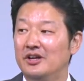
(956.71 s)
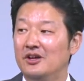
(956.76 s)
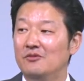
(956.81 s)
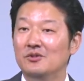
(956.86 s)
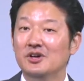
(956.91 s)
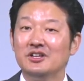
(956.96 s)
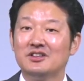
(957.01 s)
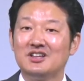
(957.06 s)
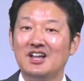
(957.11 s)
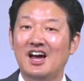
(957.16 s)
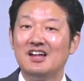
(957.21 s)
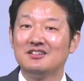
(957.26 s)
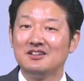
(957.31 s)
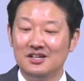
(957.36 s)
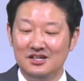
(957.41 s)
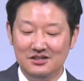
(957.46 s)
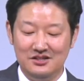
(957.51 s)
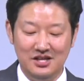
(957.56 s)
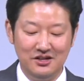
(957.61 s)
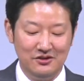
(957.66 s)
Because God's
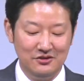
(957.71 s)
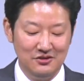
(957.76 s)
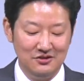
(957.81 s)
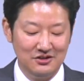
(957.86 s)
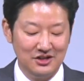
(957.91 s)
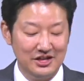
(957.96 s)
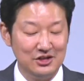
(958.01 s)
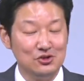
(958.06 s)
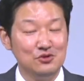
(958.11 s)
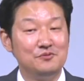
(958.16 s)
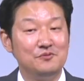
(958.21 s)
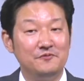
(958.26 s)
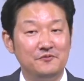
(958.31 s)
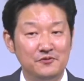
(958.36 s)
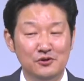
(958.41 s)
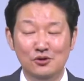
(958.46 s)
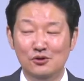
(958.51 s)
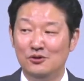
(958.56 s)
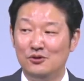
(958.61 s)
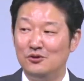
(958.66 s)
going to tell you, like, you
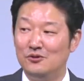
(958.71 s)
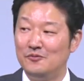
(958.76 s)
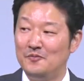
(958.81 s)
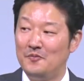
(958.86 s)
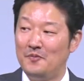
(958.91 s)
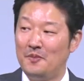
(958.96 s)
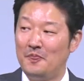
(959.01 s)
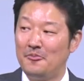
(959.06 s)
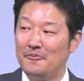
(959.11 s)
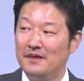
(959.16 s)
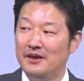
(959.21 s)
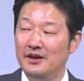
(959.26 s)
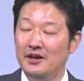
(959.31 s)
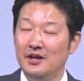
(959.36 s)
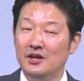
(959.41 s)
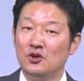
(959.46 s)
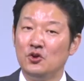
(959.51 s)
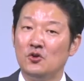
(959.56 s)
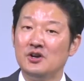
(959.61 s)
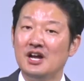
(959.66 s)
fool.
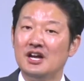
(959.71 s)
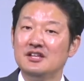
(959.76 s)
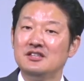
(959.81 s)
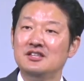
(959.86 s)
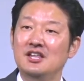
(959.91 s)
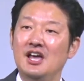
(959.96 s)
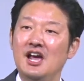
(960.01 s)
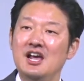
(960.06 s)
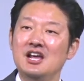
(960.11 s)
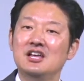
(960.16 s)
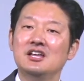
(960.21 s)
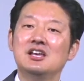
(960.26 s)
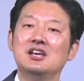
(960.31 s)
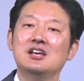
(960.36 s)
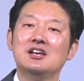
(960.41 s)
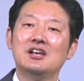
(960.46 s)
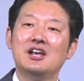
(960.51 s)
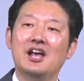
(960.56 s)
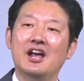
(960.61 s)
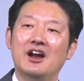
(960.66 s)
You're not
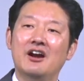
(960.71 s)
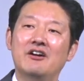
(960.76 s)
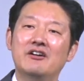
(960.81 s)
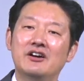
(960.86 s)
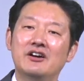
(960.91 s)
taking care